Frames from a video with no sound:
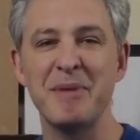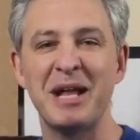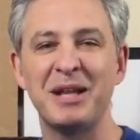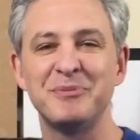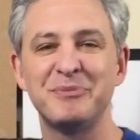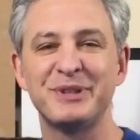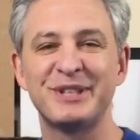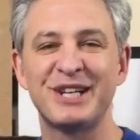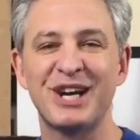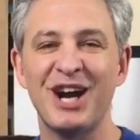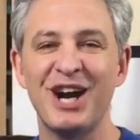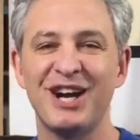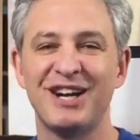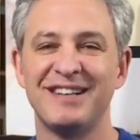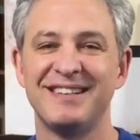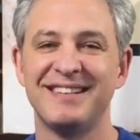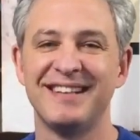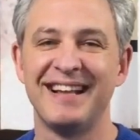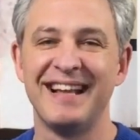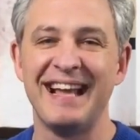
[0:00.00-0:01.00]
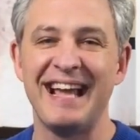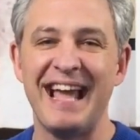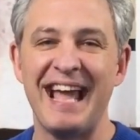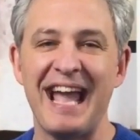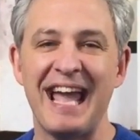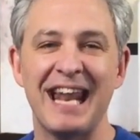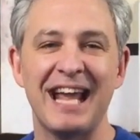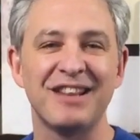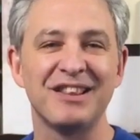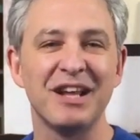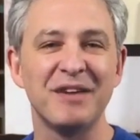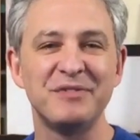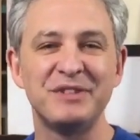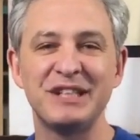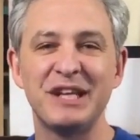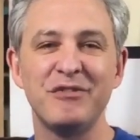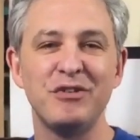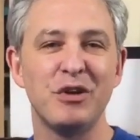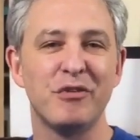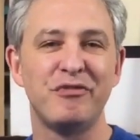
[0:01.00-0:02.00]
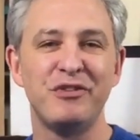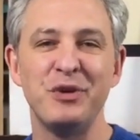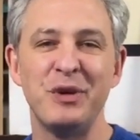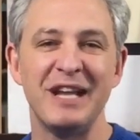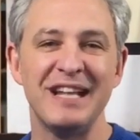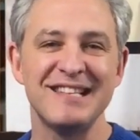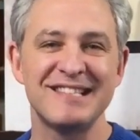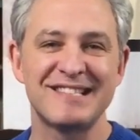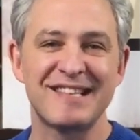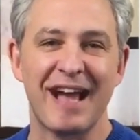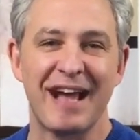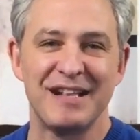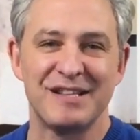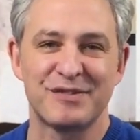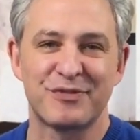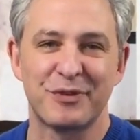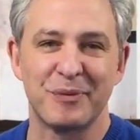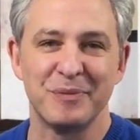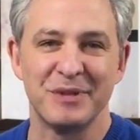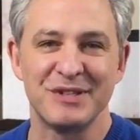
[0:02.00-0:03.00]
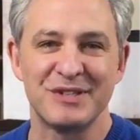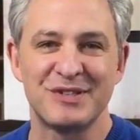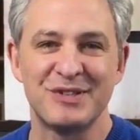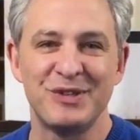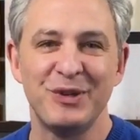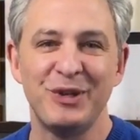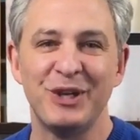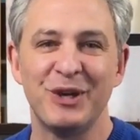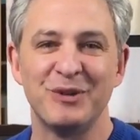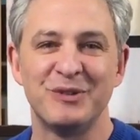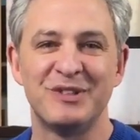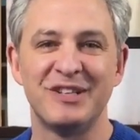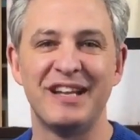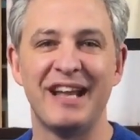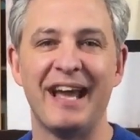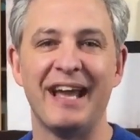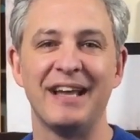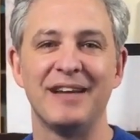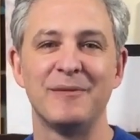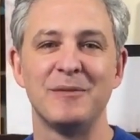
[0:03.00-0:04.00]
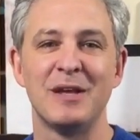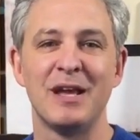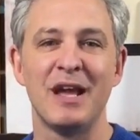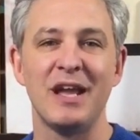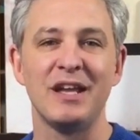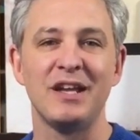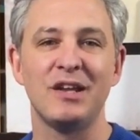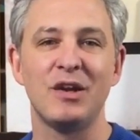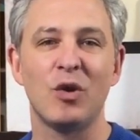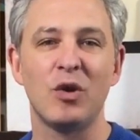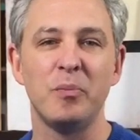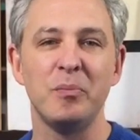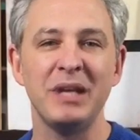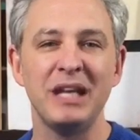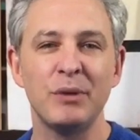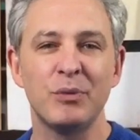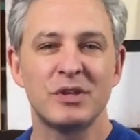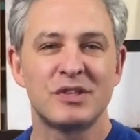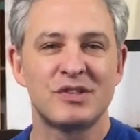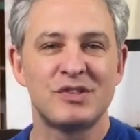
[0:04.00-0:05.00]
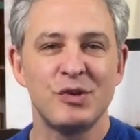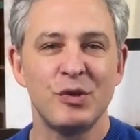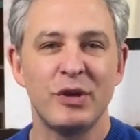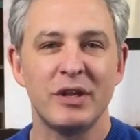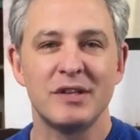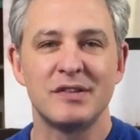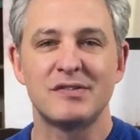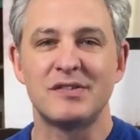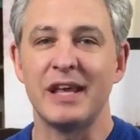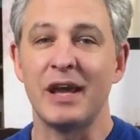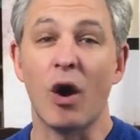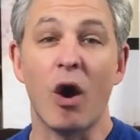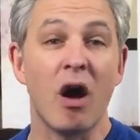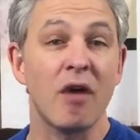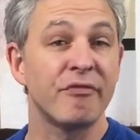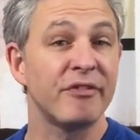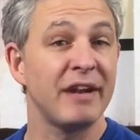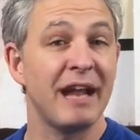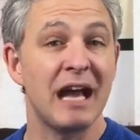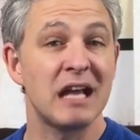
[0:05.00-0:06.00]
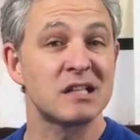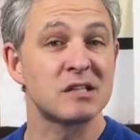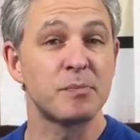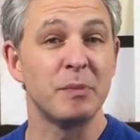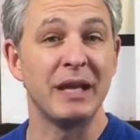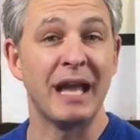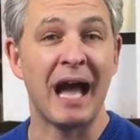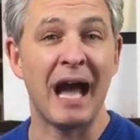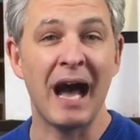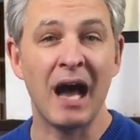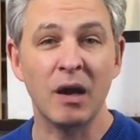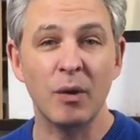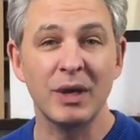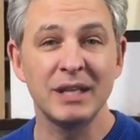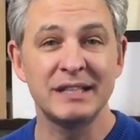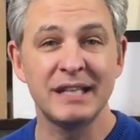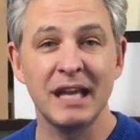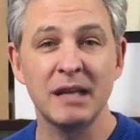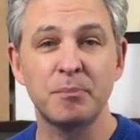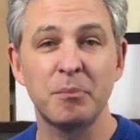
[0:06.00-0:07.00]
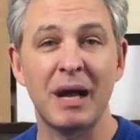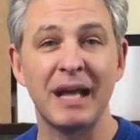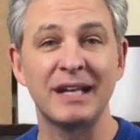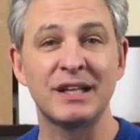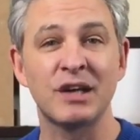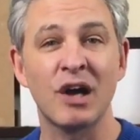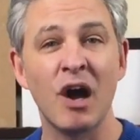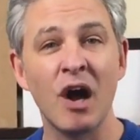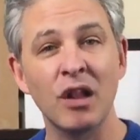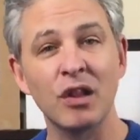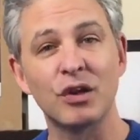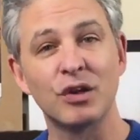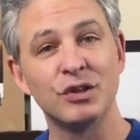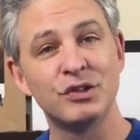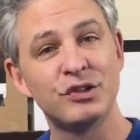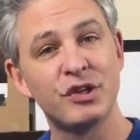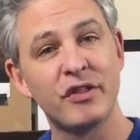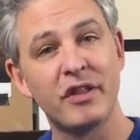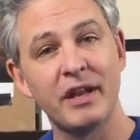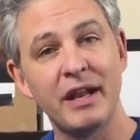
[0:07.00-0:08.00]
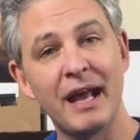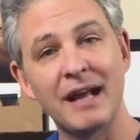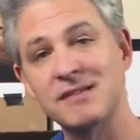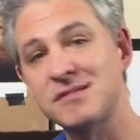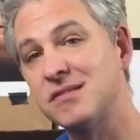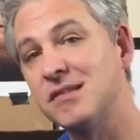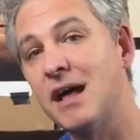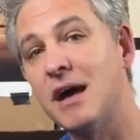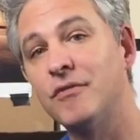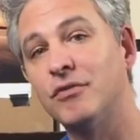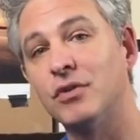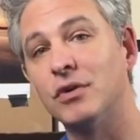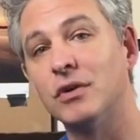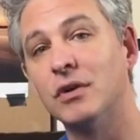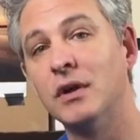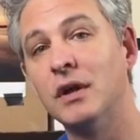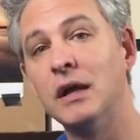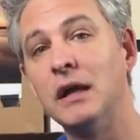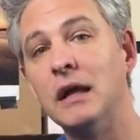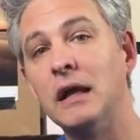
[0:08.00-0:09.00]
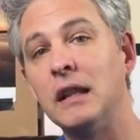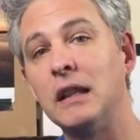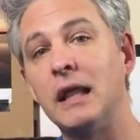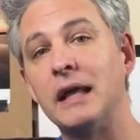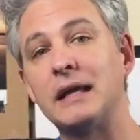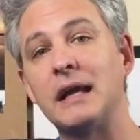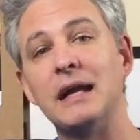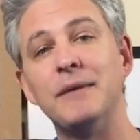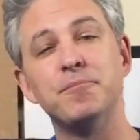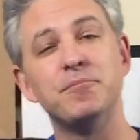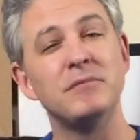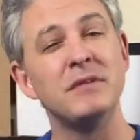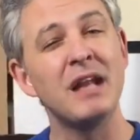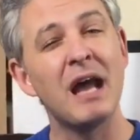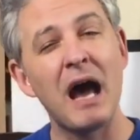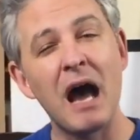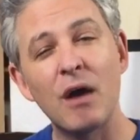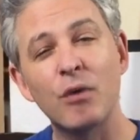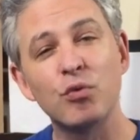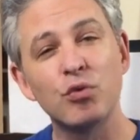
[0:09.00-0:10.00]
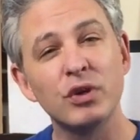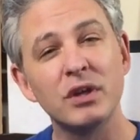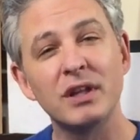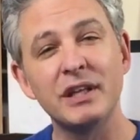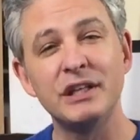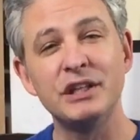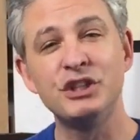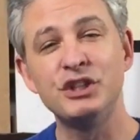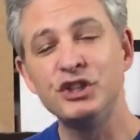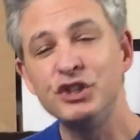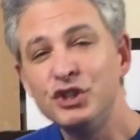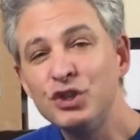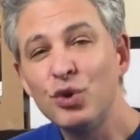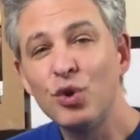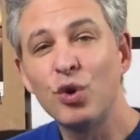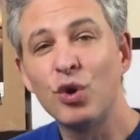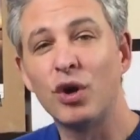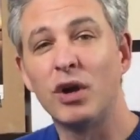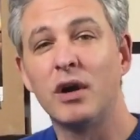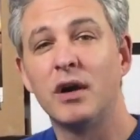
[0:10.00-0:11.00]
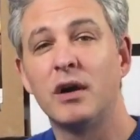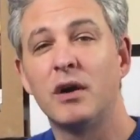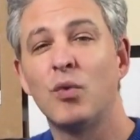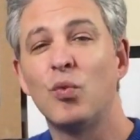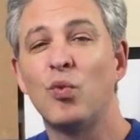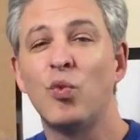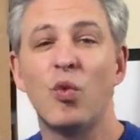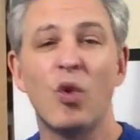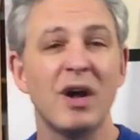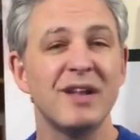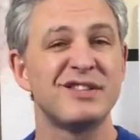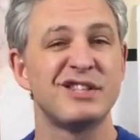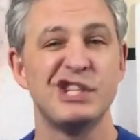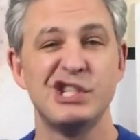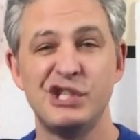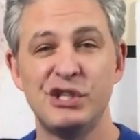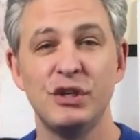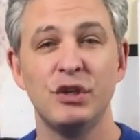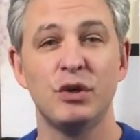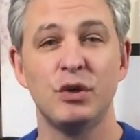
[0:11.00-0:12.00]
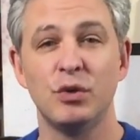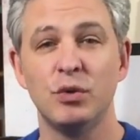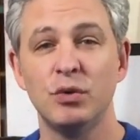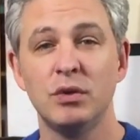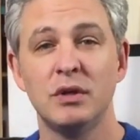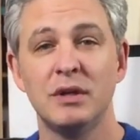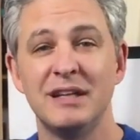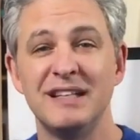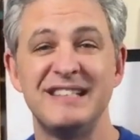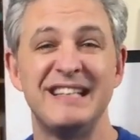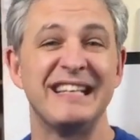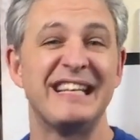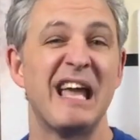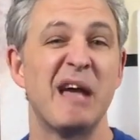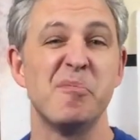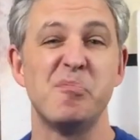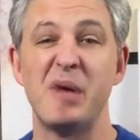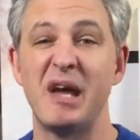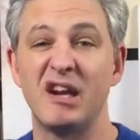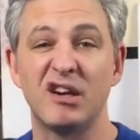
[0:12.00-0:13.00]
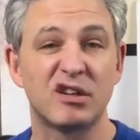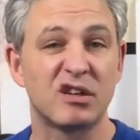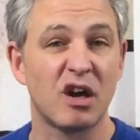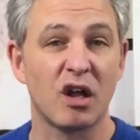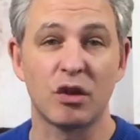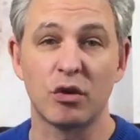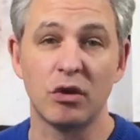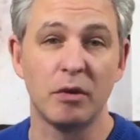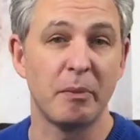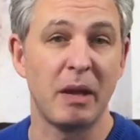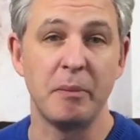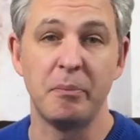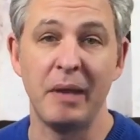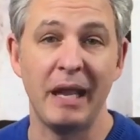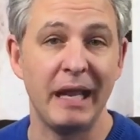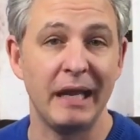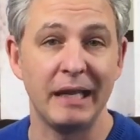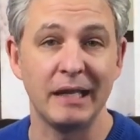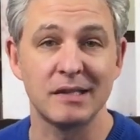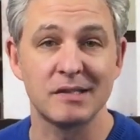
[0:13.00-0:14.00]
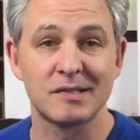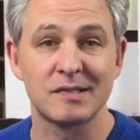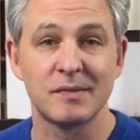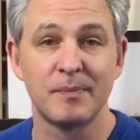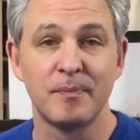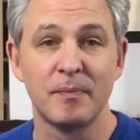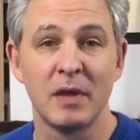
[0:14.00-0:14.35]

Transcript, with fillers: Alain Picard, and I'd love to give you a few insights from the studio today. You know, in meeting with students, they often ask me, how do I take my color to the next level? Like, I'm not really sure what to do to get better color on my paintings.